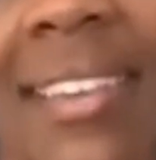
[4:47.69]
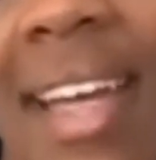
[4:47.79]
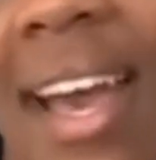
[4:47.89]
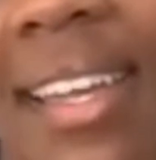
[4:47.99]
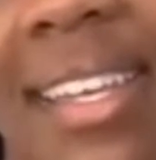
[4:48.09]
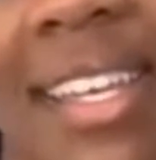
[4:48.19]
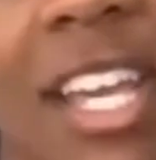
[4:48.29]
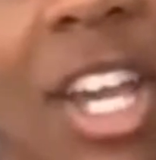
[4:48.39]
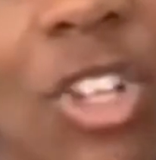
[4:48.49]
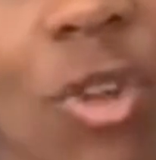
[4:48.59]
that
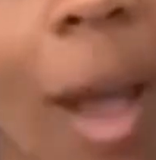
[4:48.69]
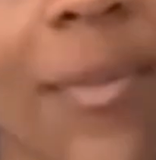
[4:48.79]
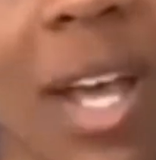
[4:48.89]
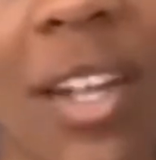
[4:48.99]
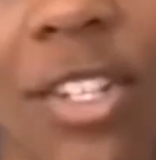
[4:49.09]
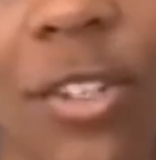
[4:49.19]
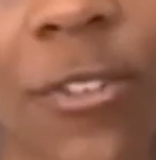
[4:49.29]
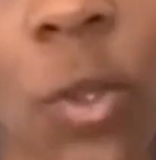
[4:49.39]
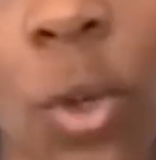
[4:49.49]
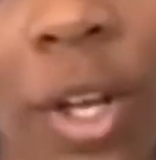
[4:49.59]
he drops onto the
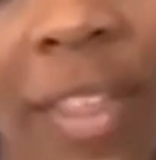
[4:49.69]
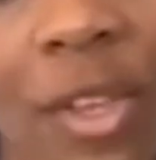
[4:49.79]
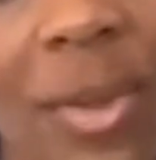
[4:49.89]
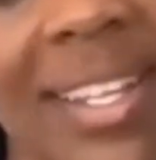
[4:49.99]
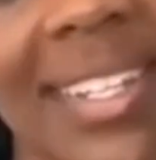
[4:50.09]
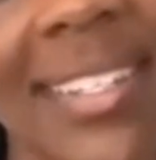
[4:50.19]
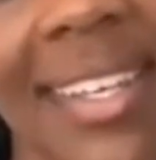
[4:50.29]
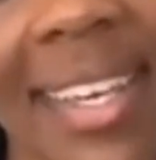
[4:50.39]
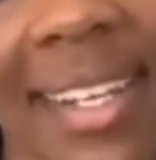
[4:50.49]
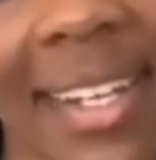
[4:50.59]
floor that you can
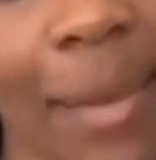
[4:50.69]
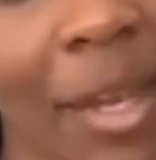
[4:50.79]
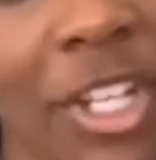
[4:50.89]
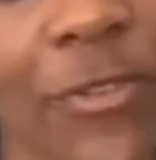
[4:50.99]
see in an image.